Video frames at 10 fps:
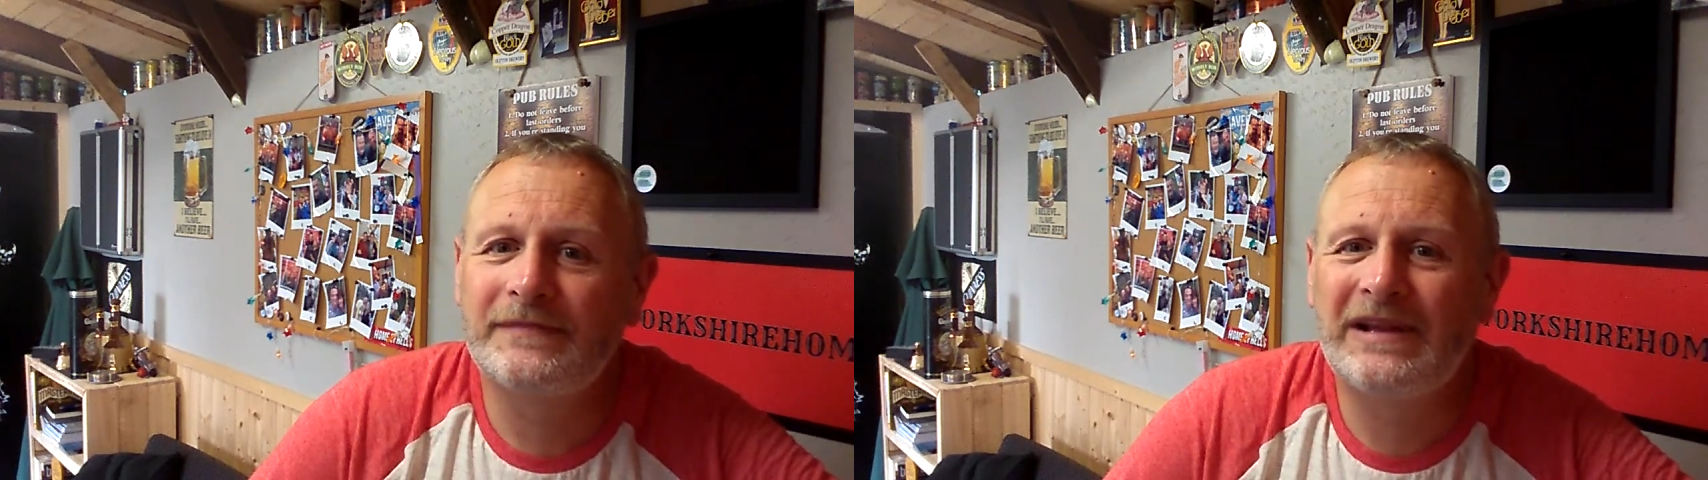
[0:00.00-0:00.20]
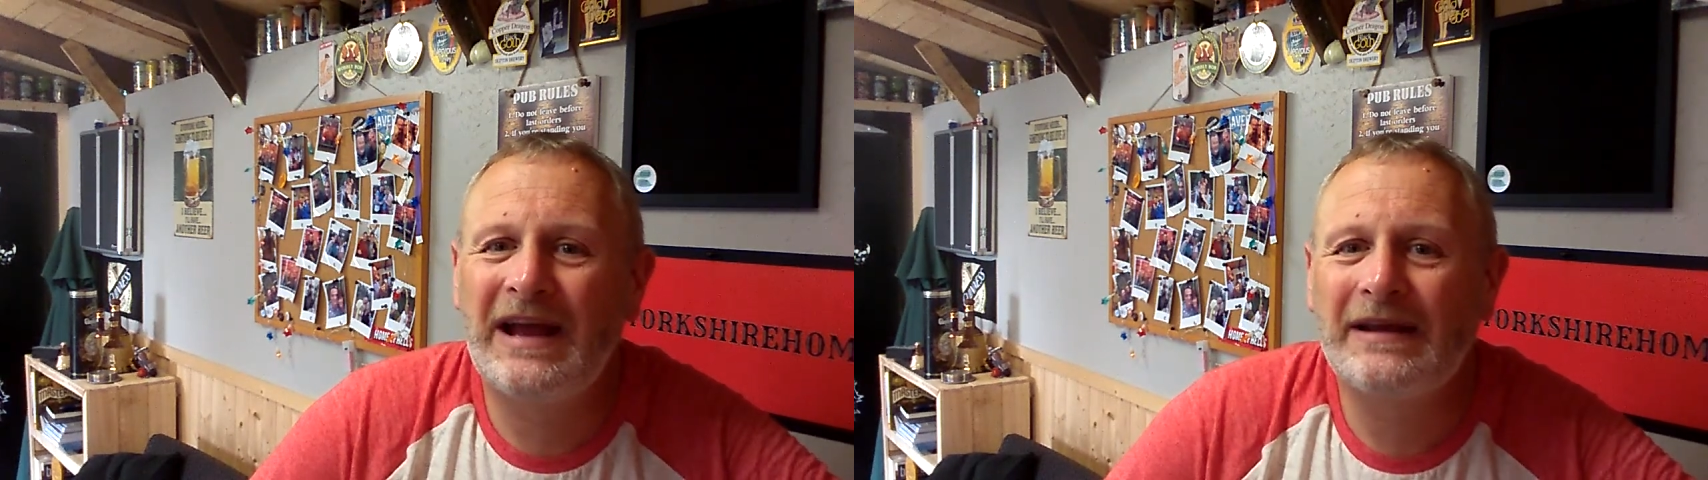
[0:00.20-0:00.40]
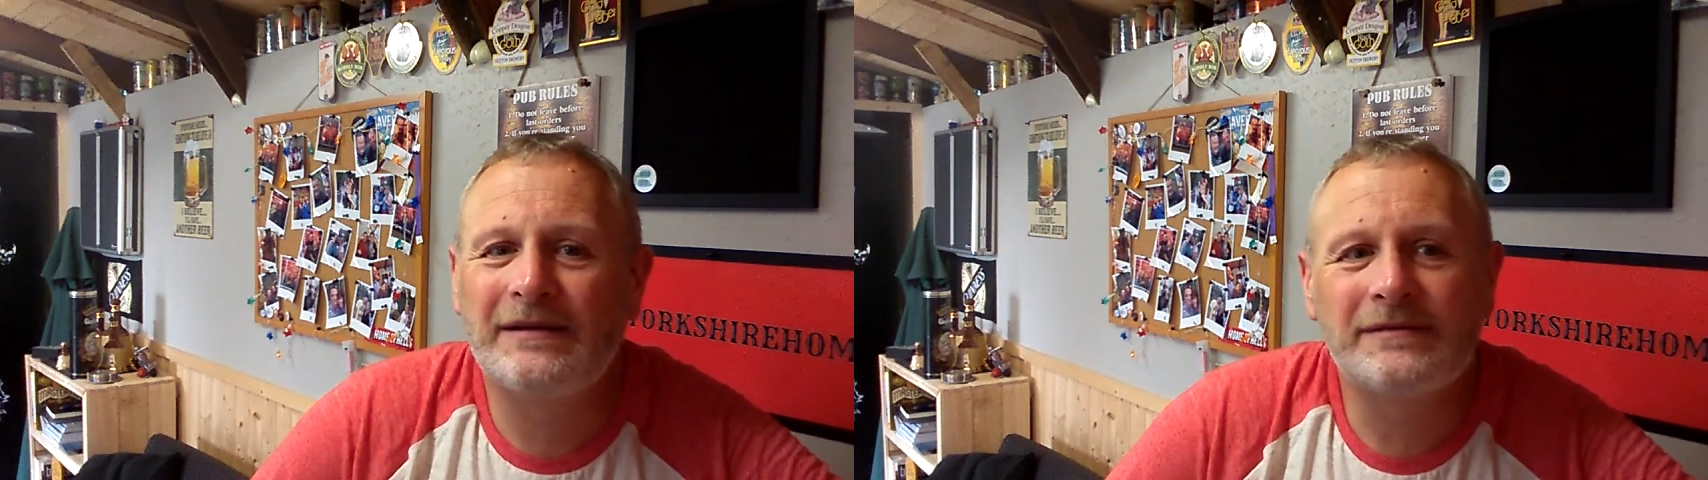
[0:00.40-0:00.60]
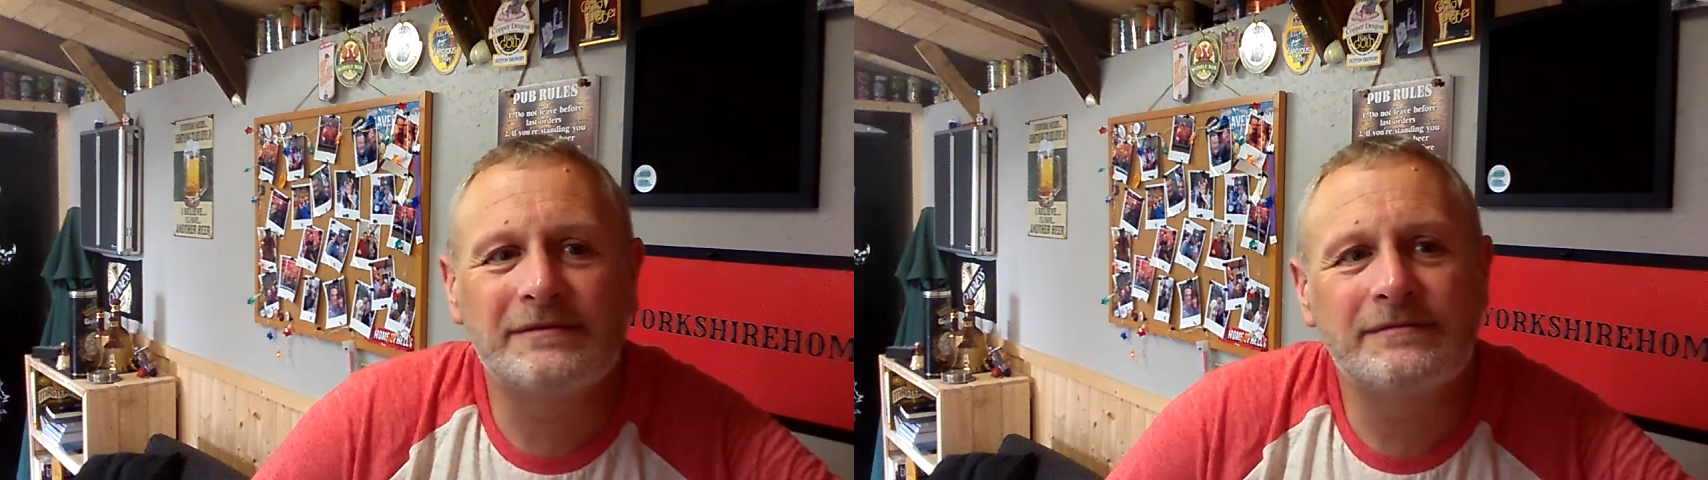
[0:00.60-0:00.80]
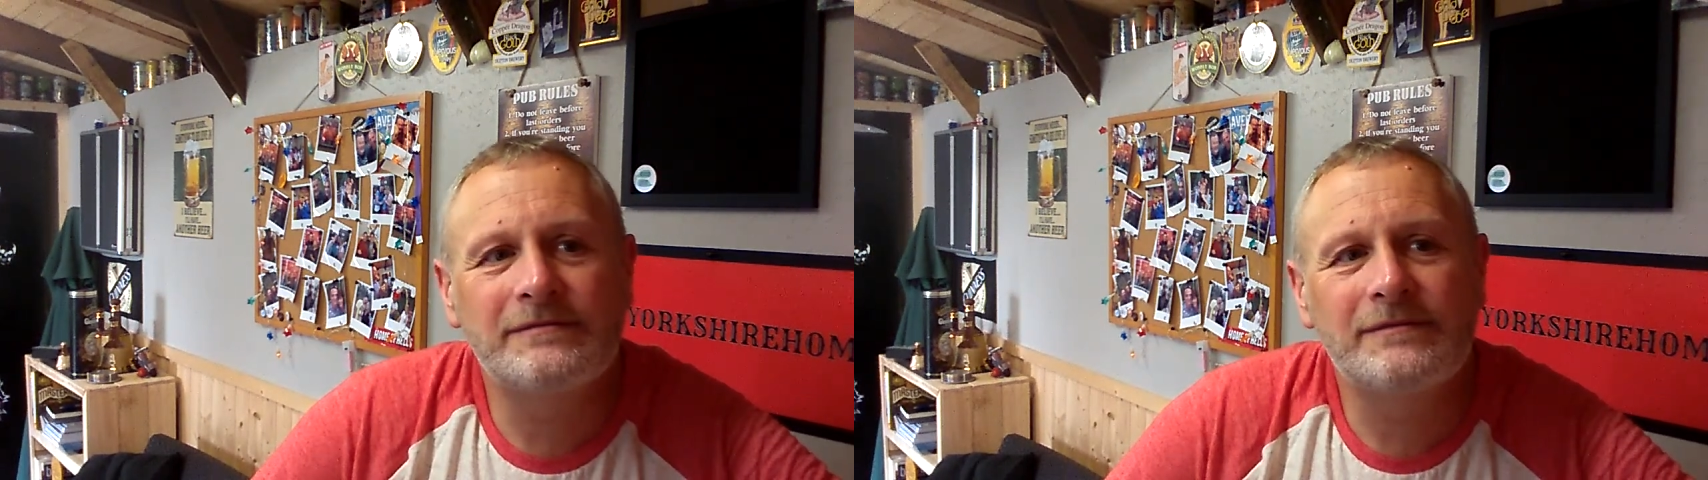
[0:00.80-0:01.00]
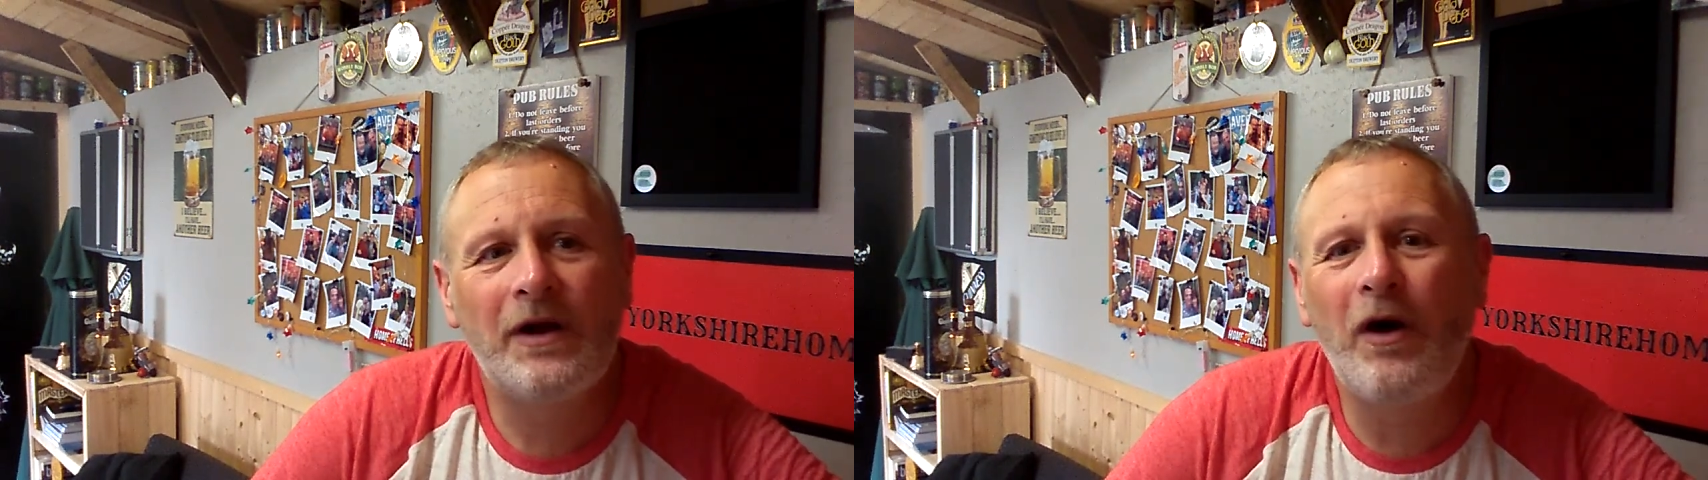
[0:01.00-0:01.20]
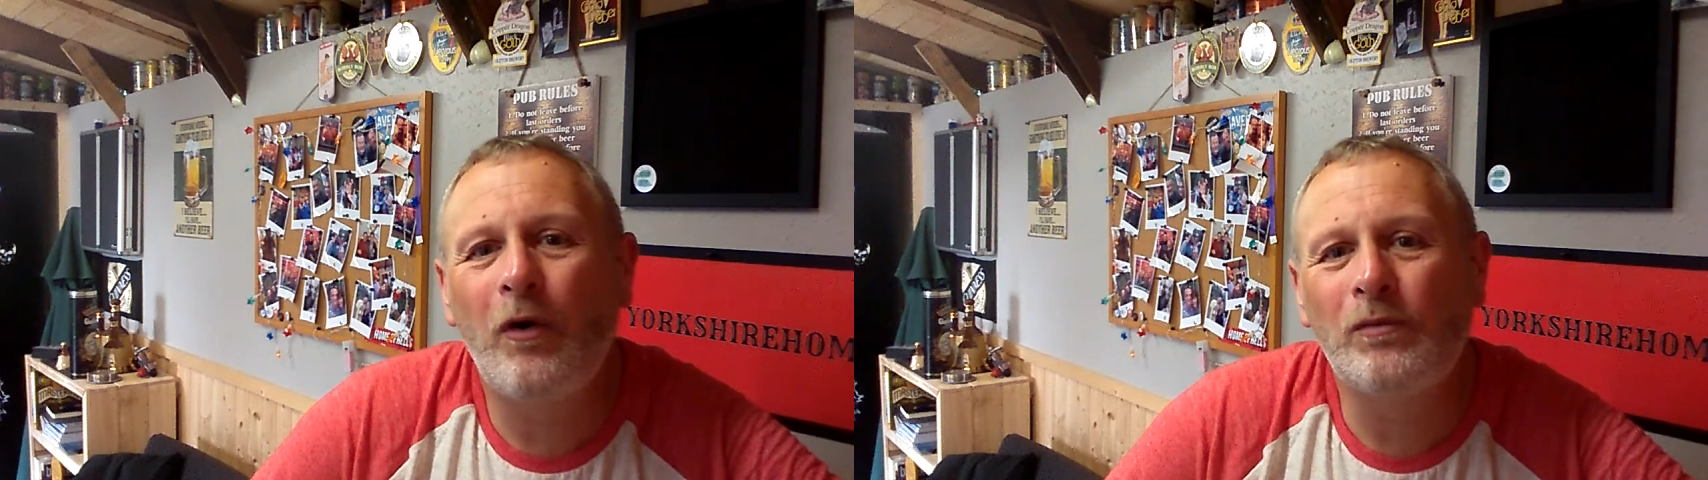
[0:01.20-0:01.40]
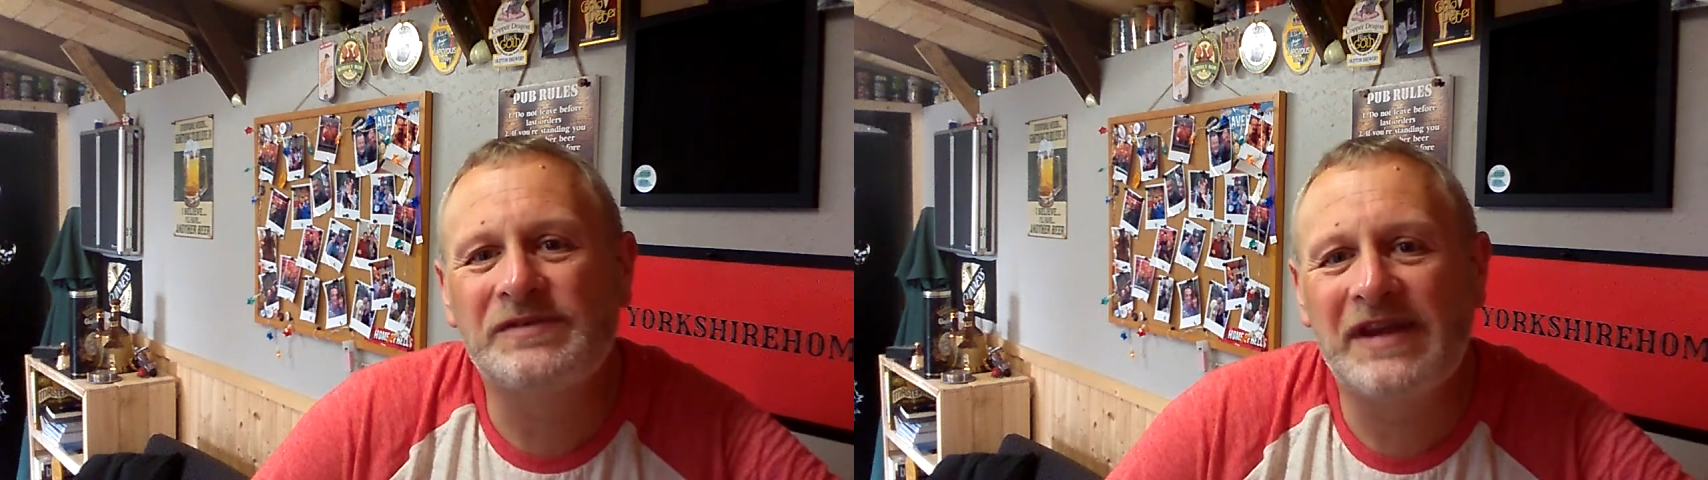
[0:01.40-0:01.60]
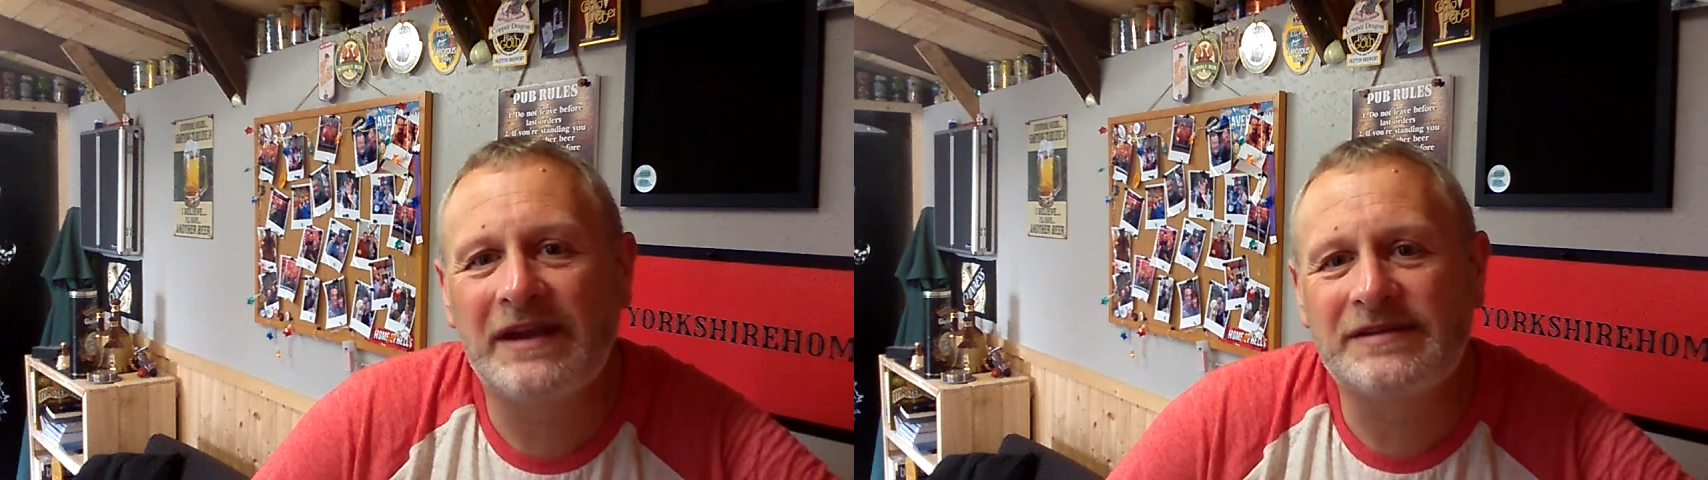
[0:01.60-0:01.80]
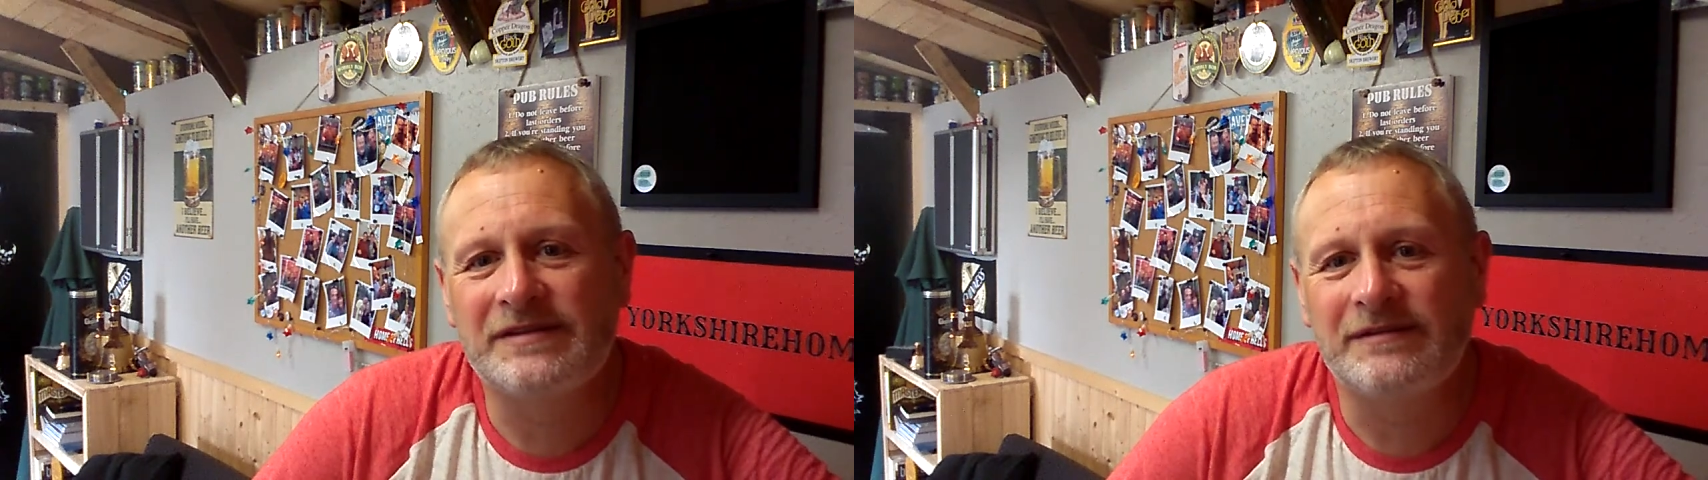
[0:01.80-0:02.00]
like home
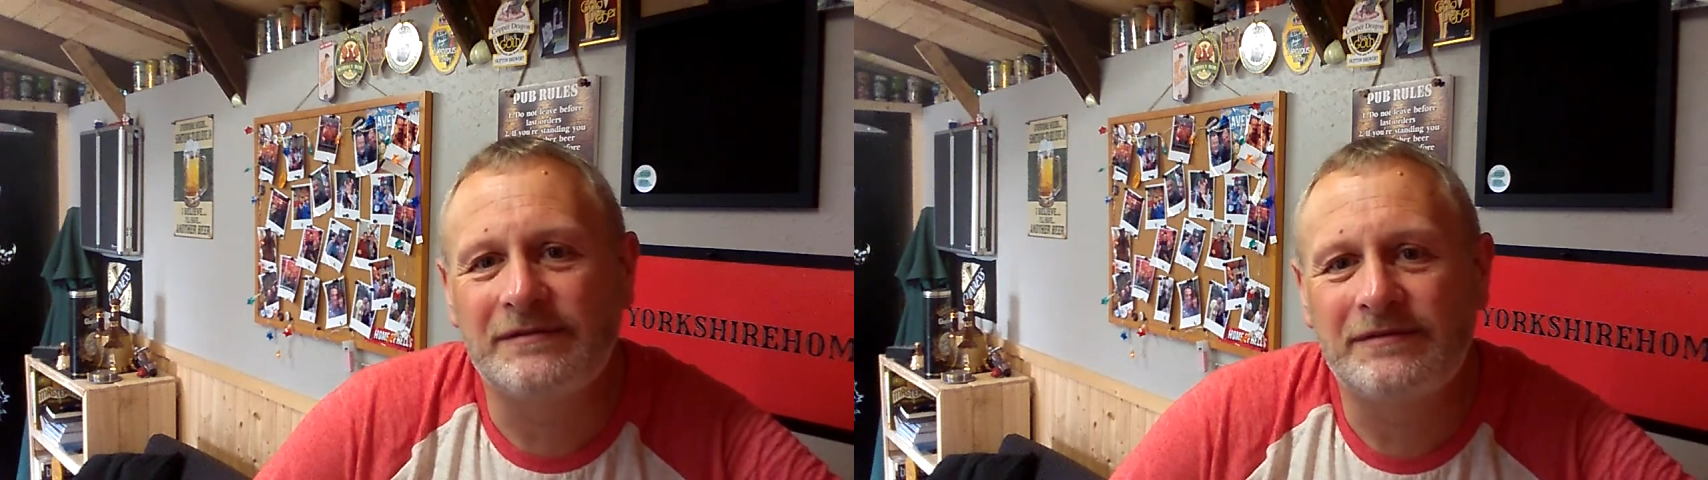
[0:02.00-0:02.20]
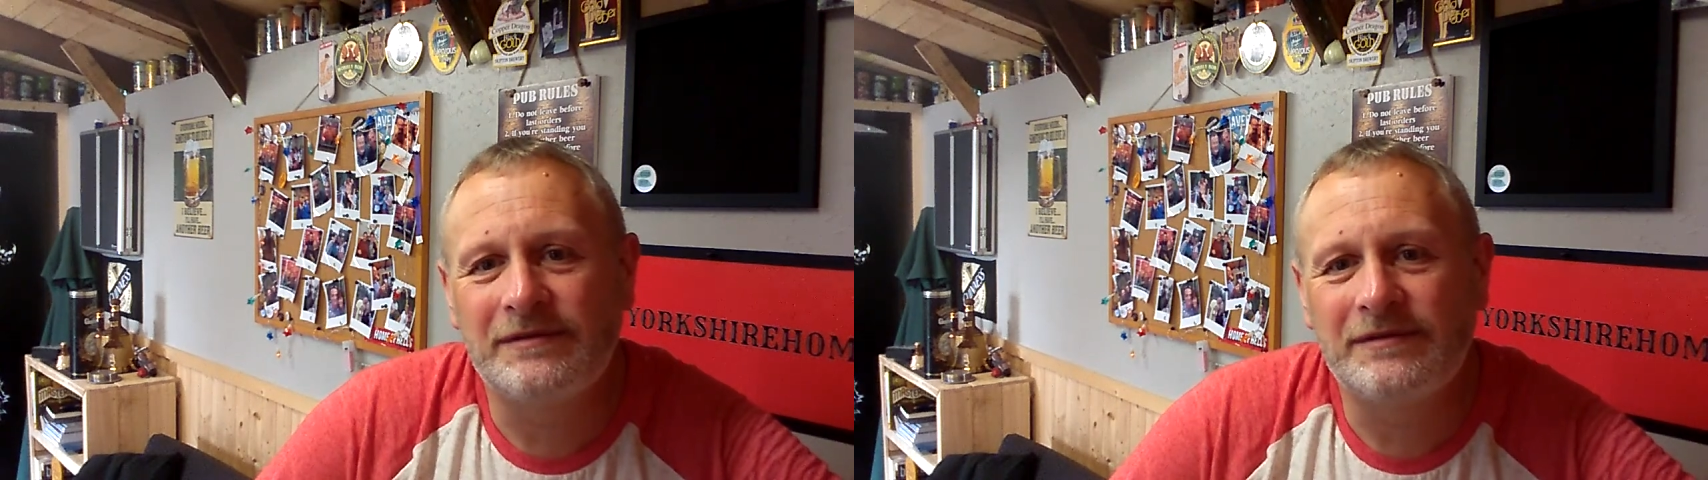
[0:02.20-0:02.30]
section.